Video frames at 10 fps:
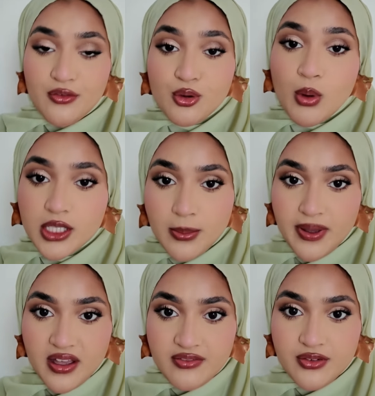you want your
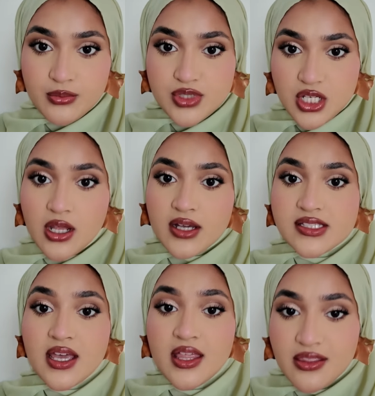perfume to
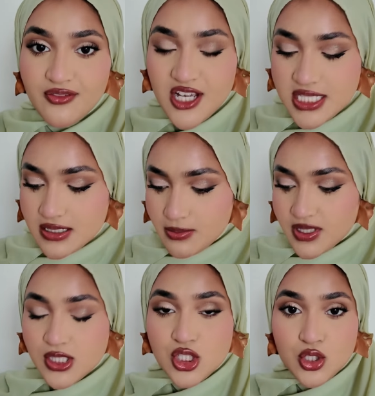last, the first step
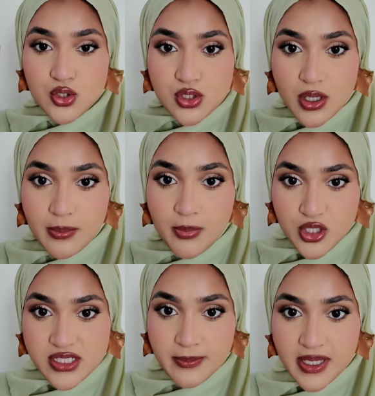is to use a
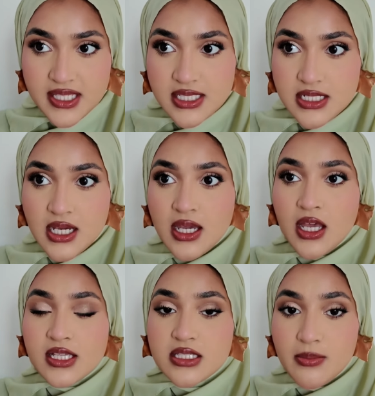body mist,
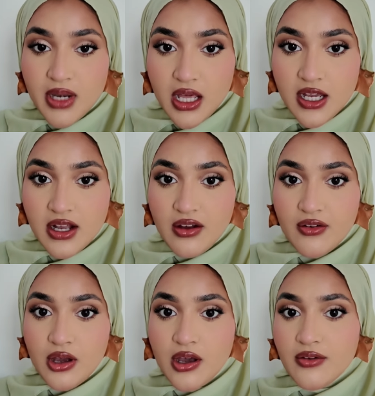similar
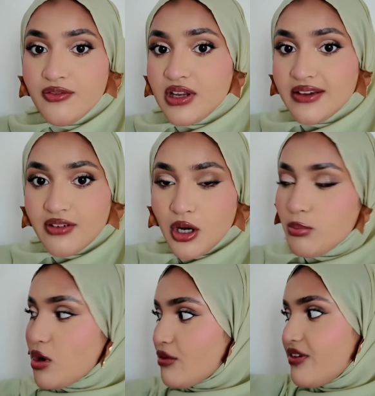flavor
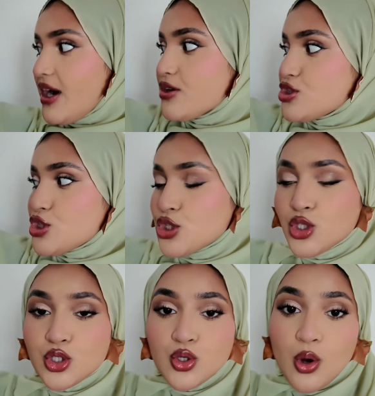profile to
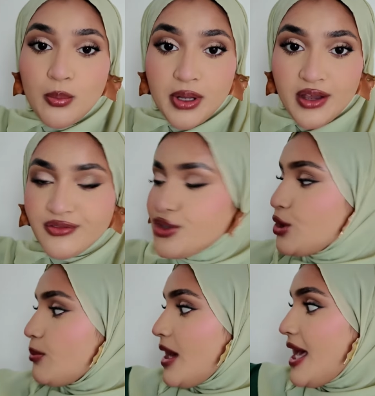your
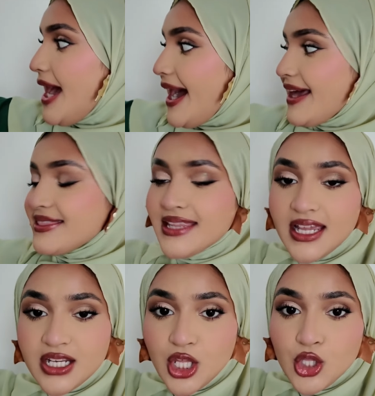perfume. And
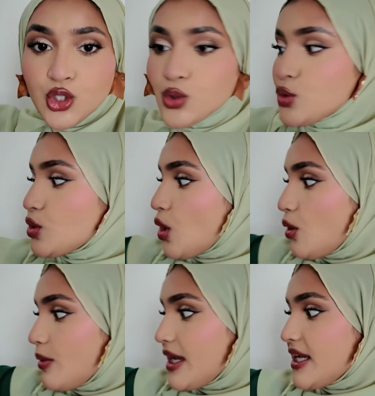then you
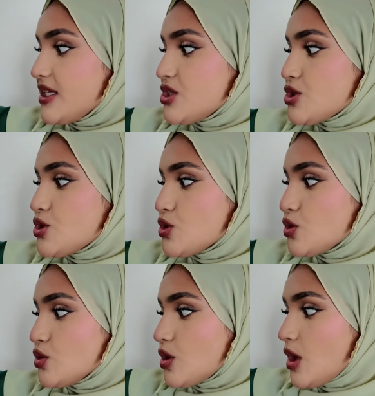go
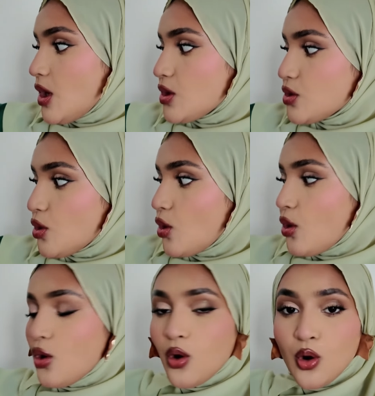into
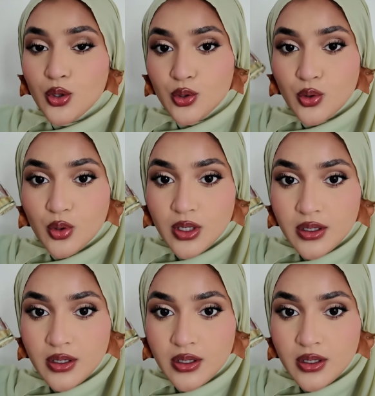your oil.